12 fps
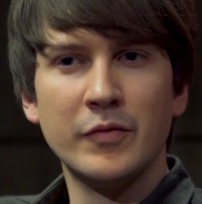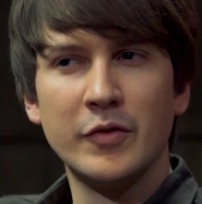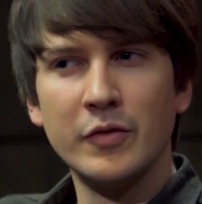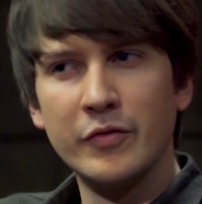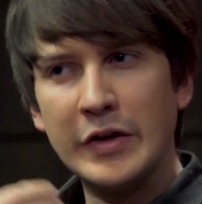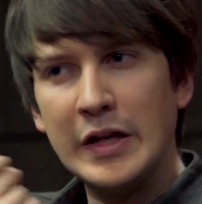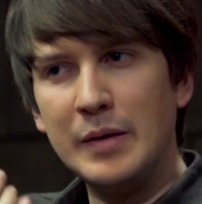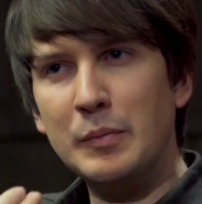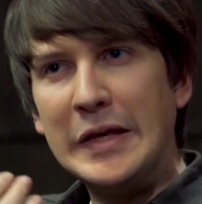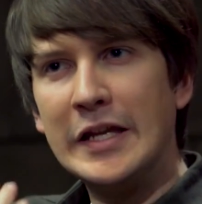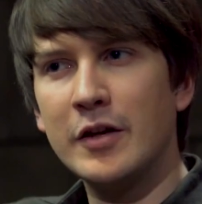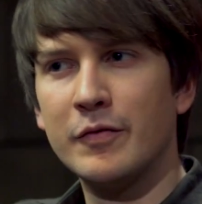do really
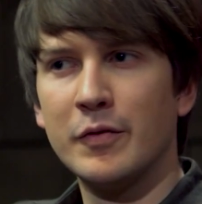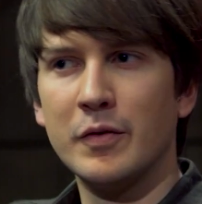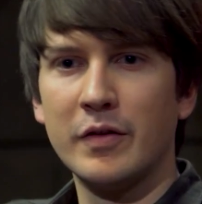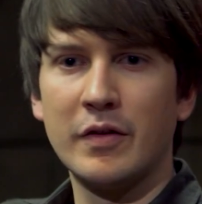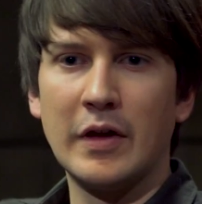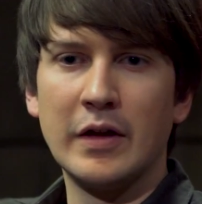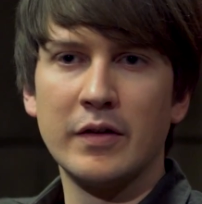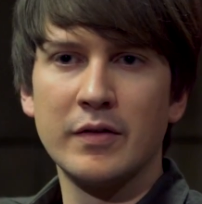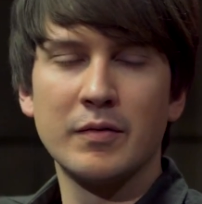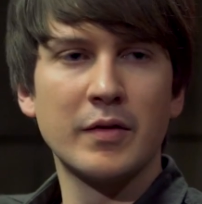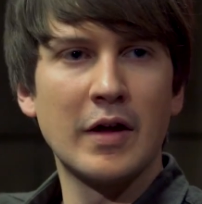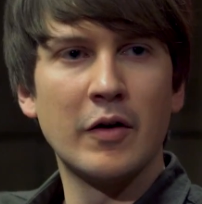meaningful
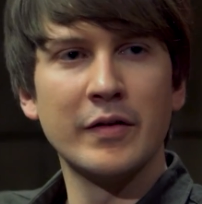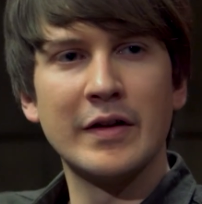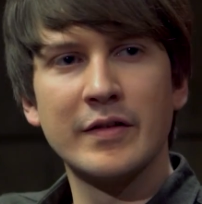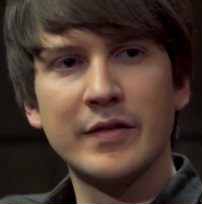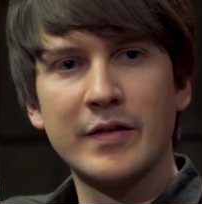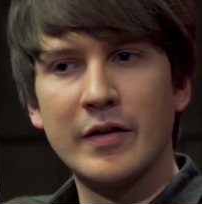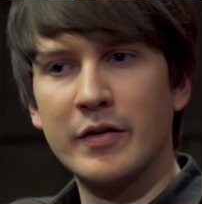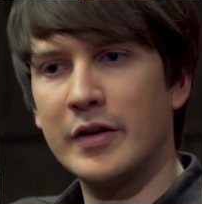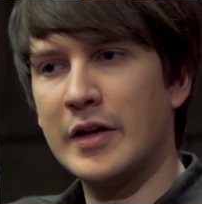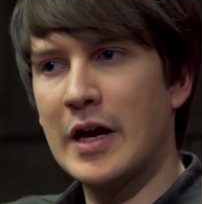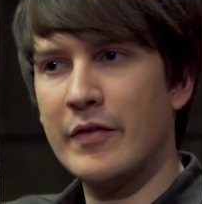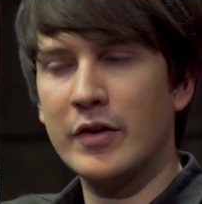things without
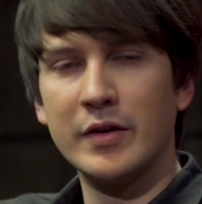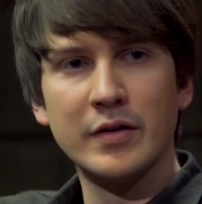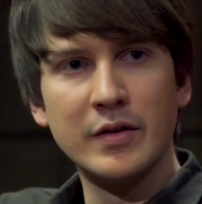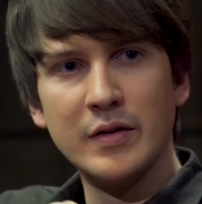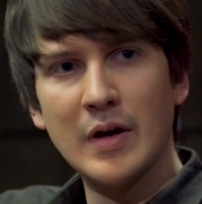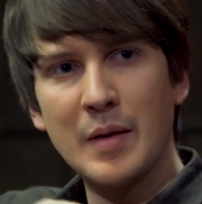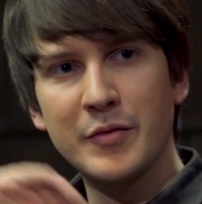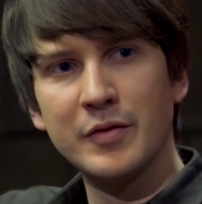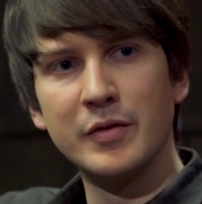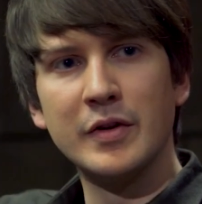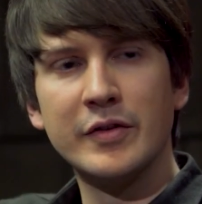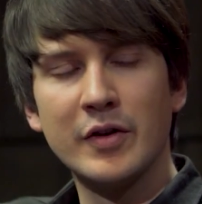necessarily having the
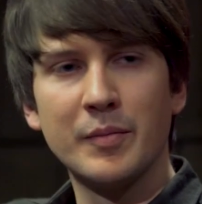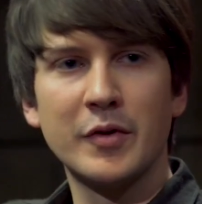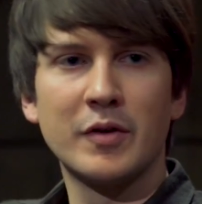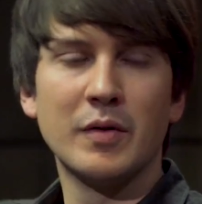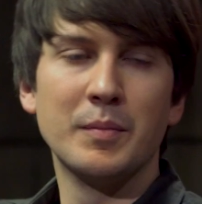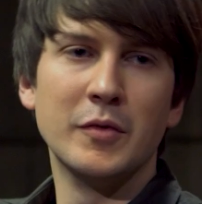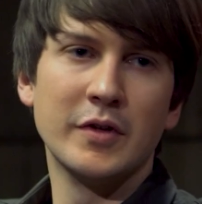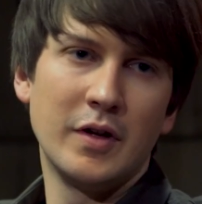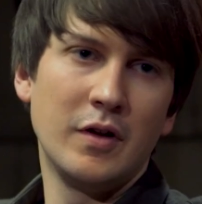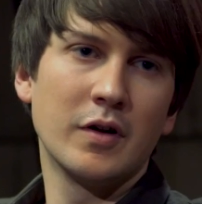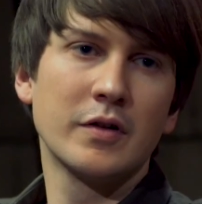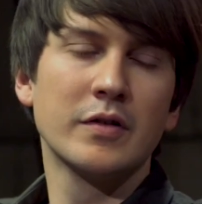absolutely top equipment
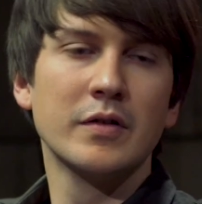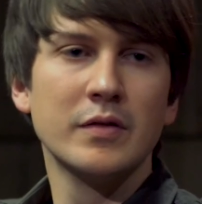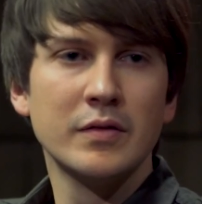unlocked.